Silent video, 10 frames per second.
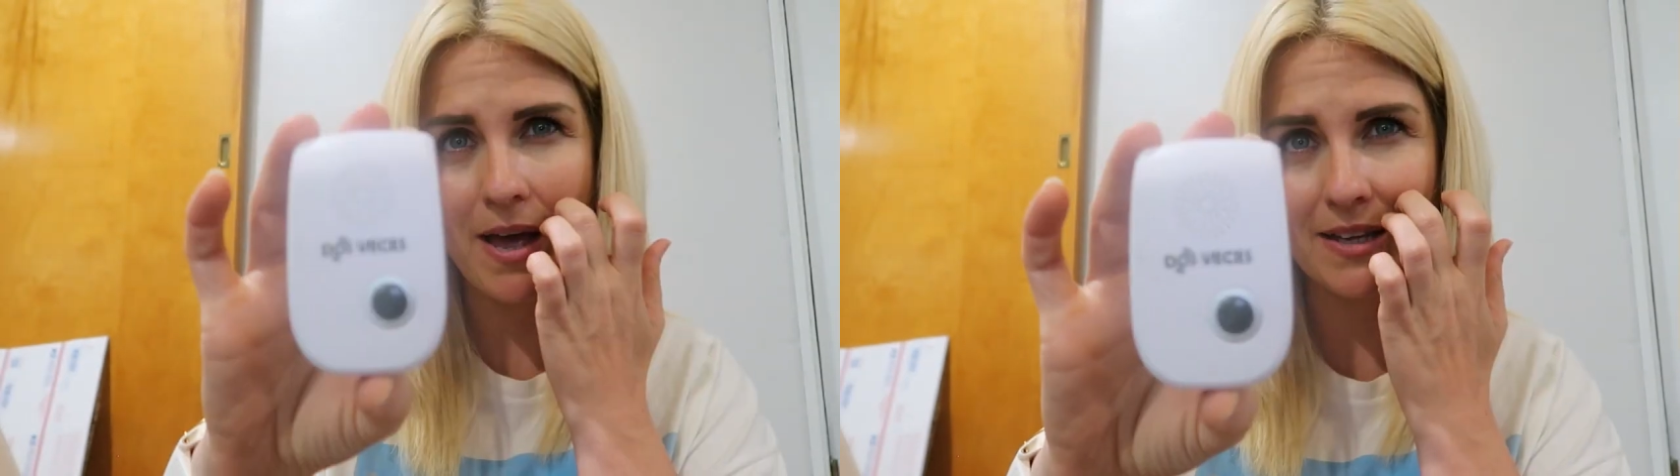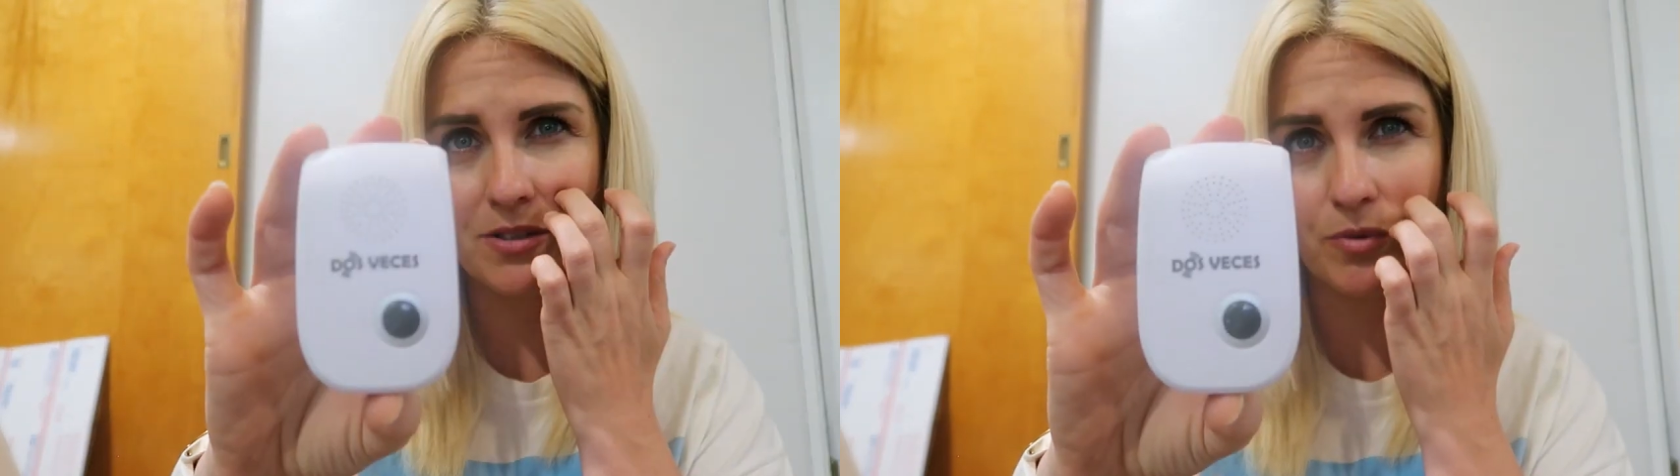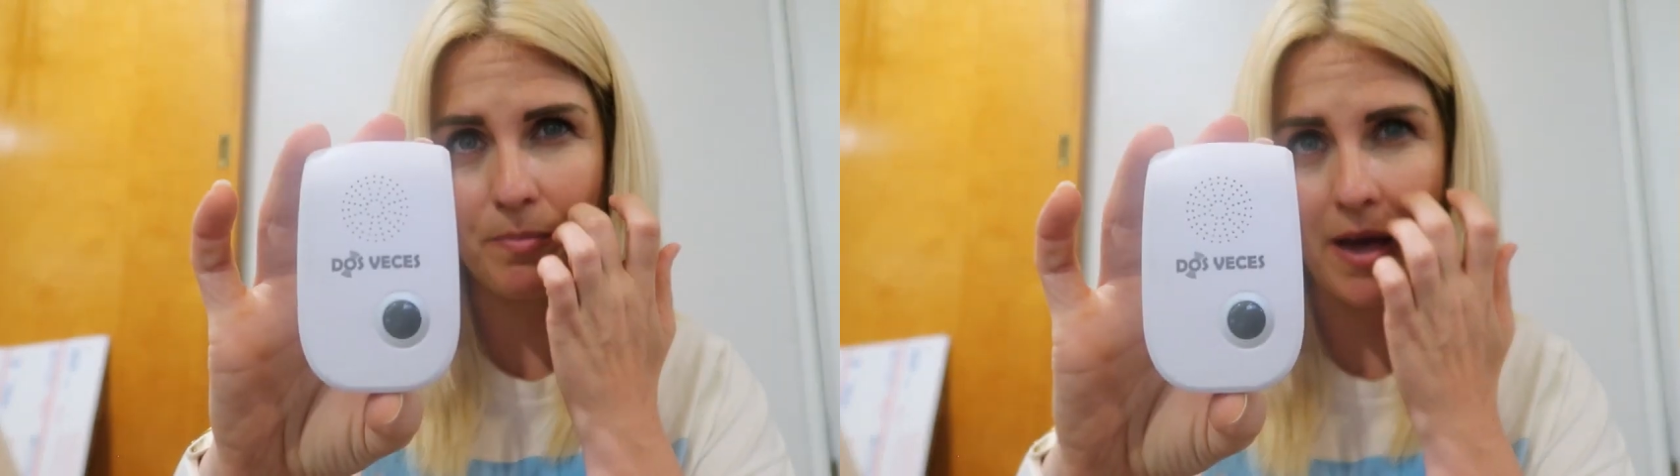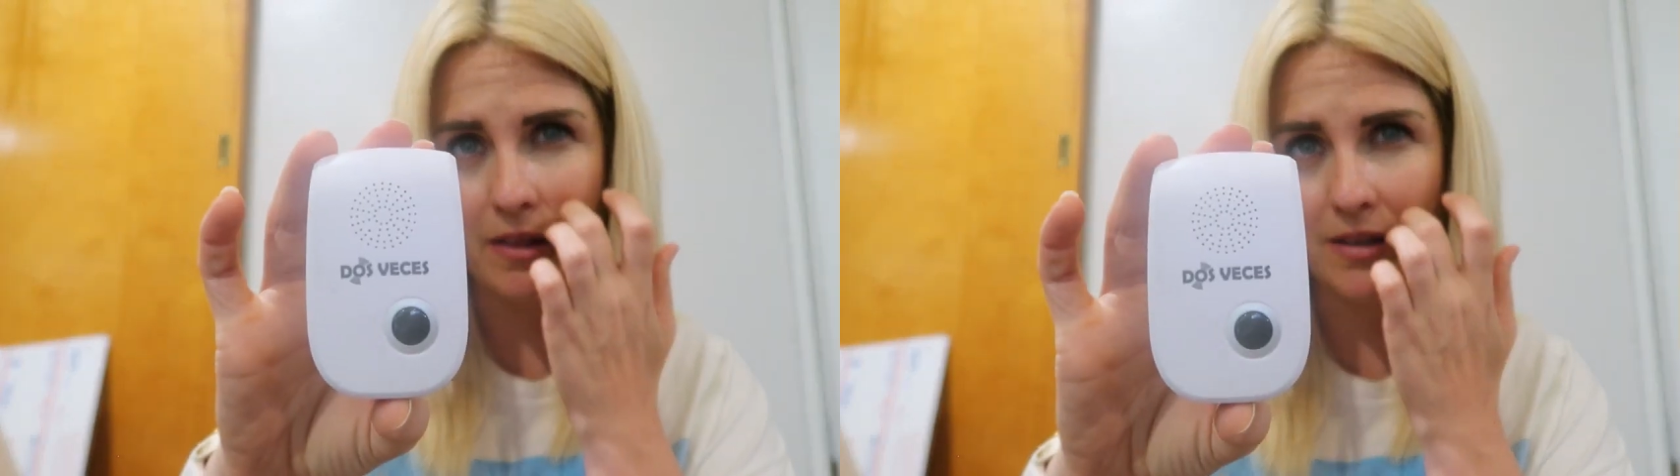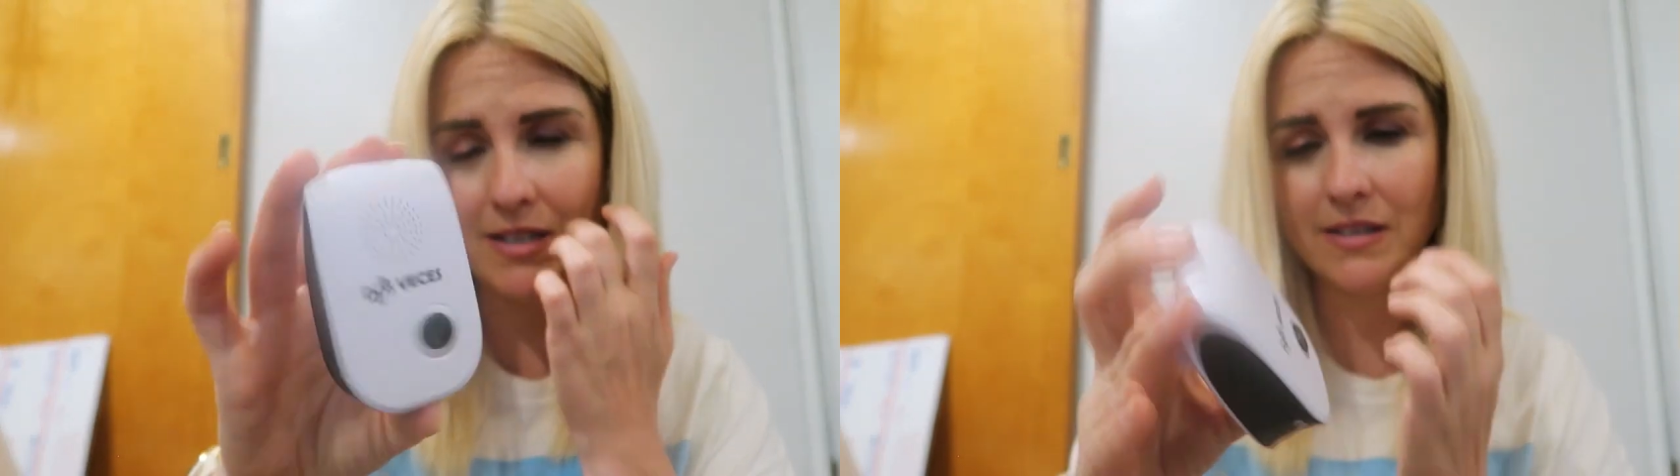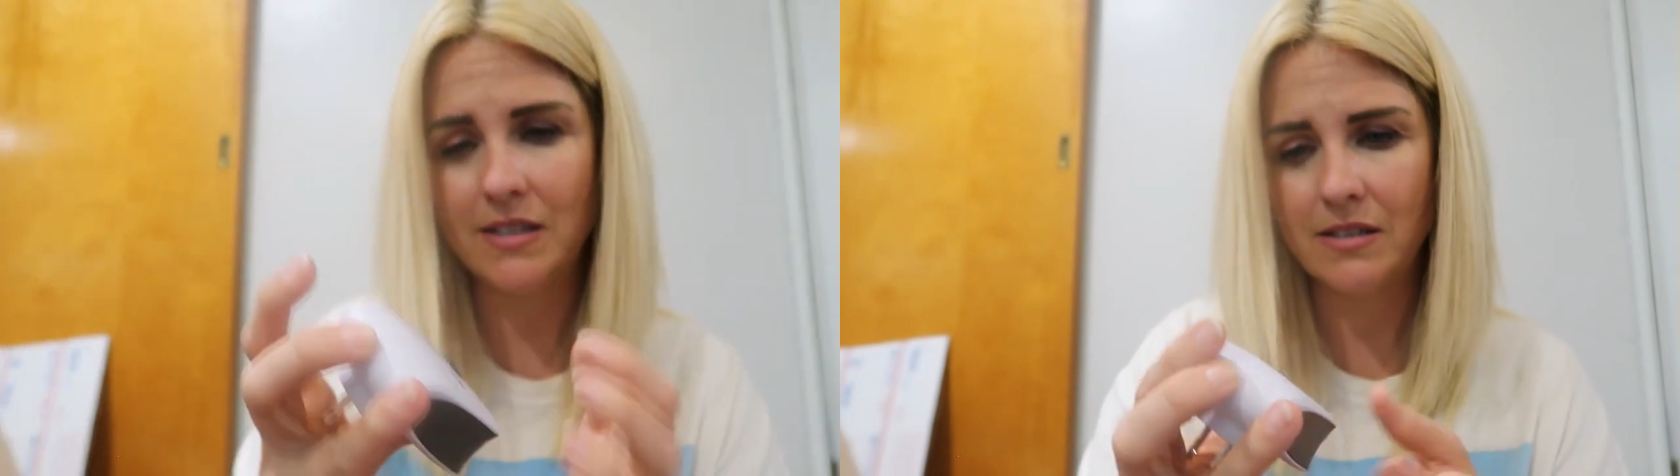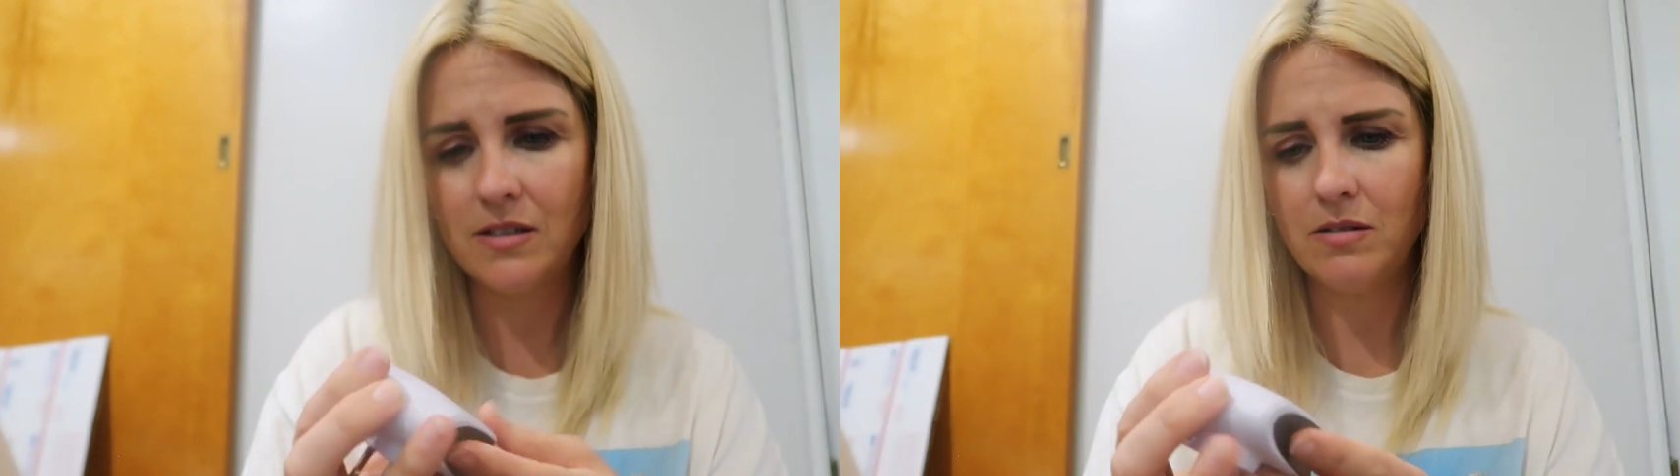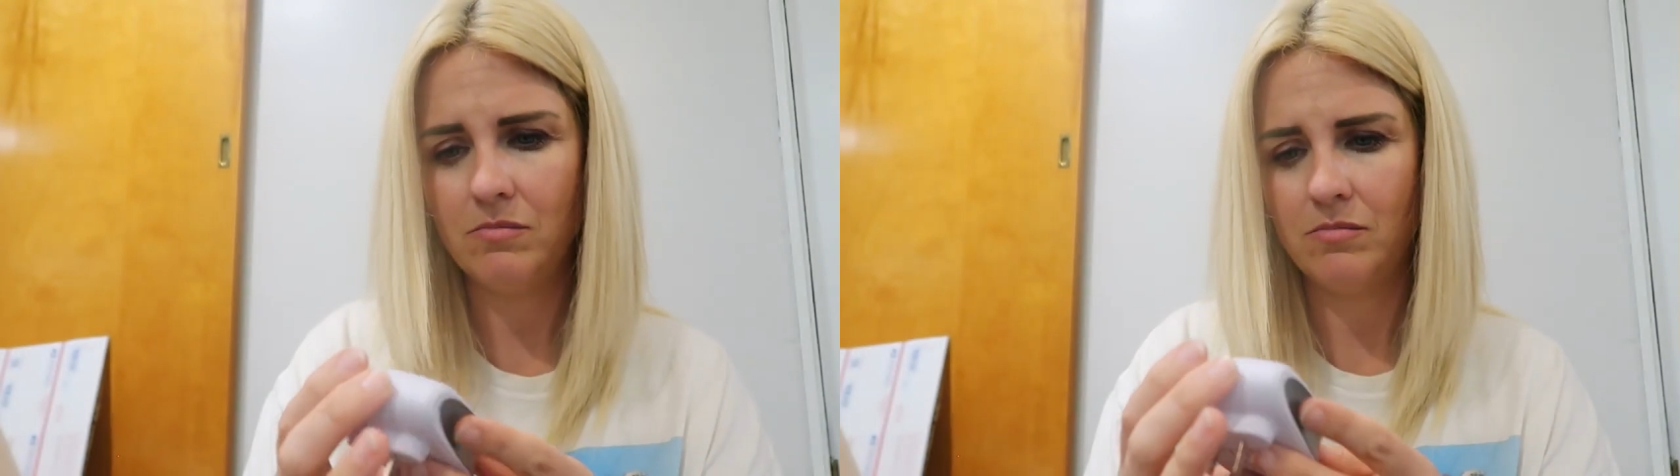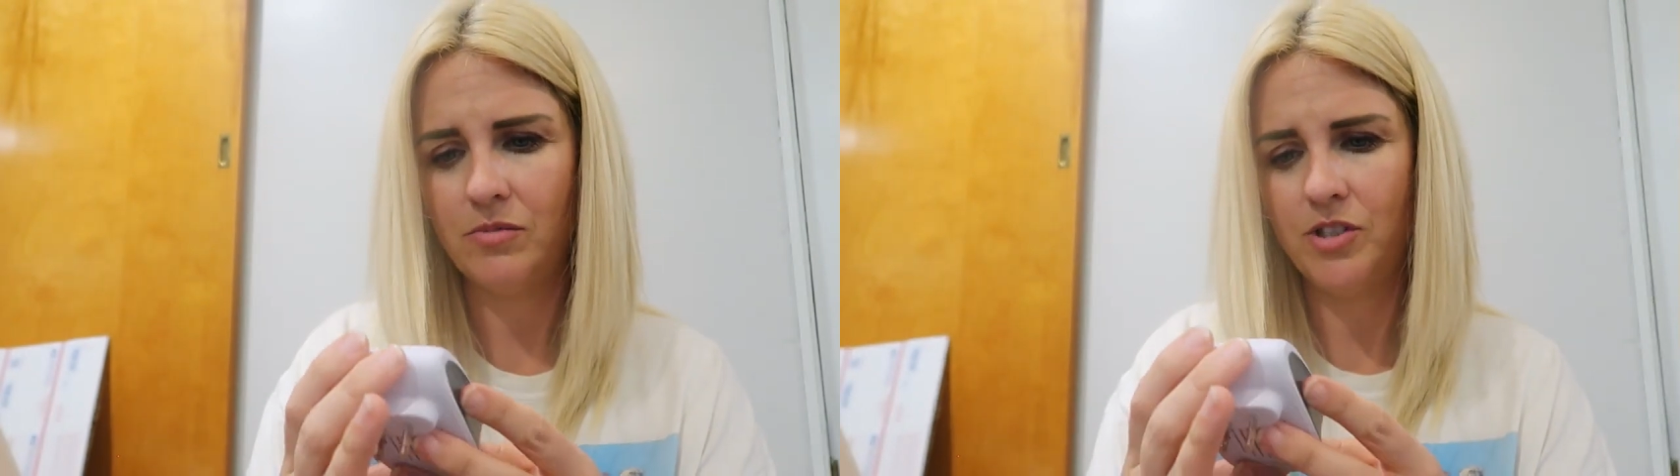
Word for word: pest repellent system?